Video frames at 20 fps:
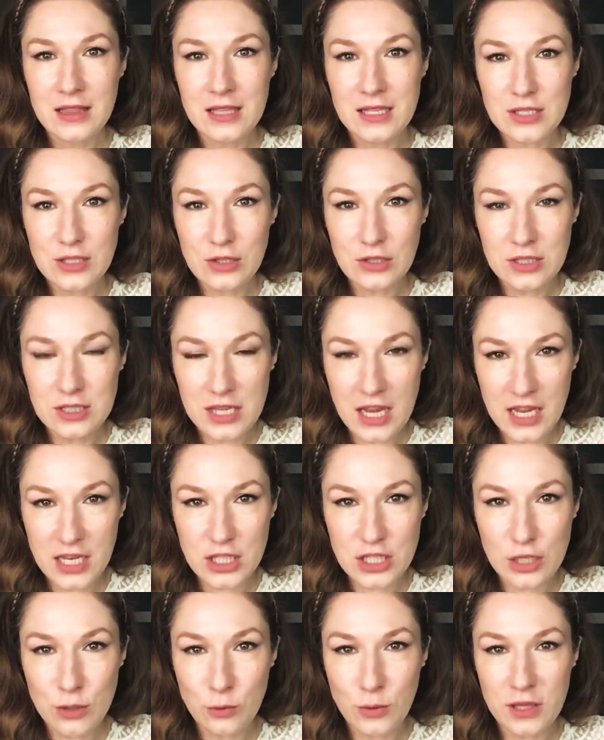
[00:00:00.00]
This
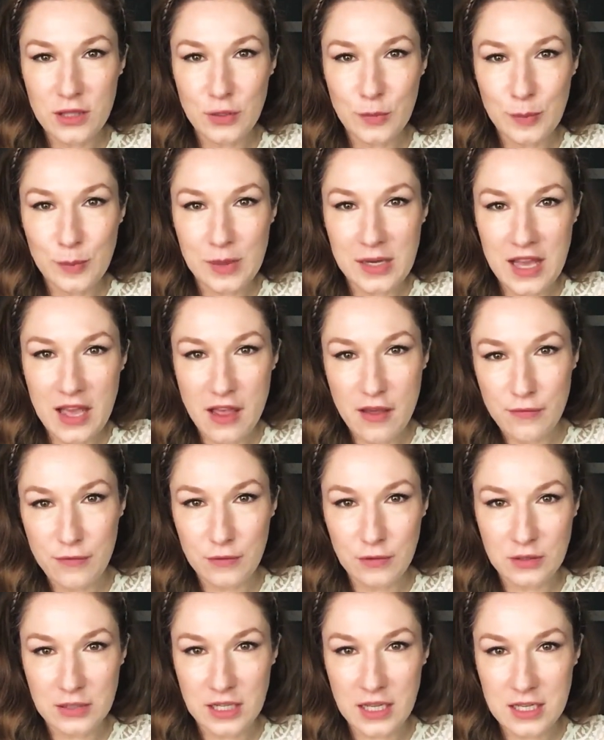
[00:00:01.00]
connection with your
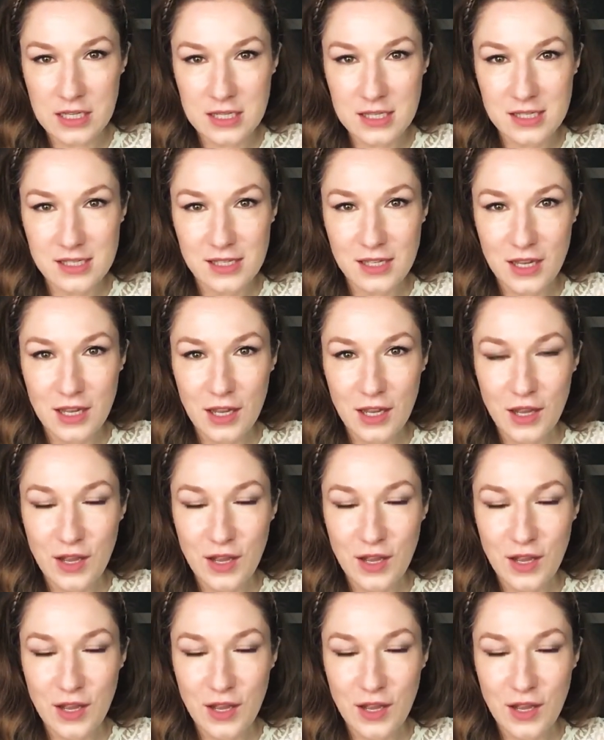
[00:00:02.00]
playfulness.